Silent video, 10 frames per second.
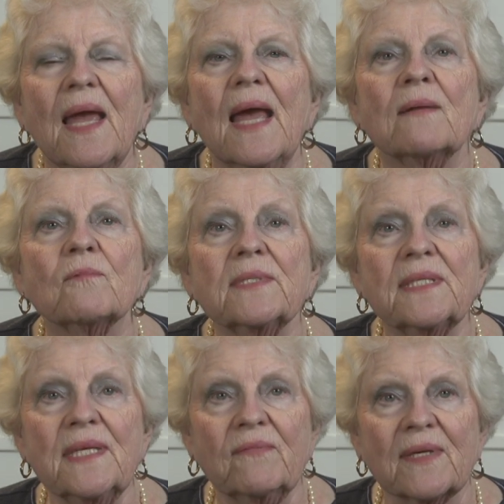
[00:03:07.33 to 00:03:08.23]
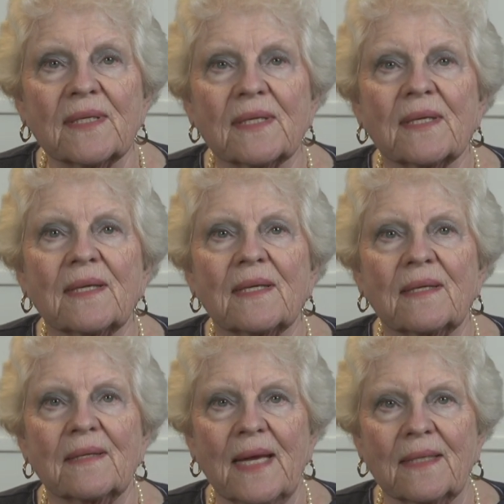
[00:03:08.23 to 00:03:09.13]
and receive it
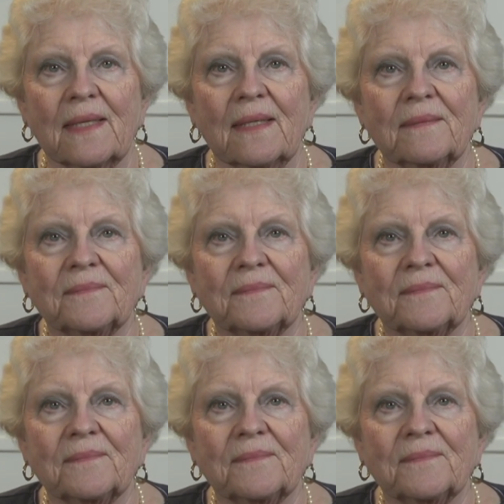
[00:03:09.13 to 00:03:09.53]
lightly.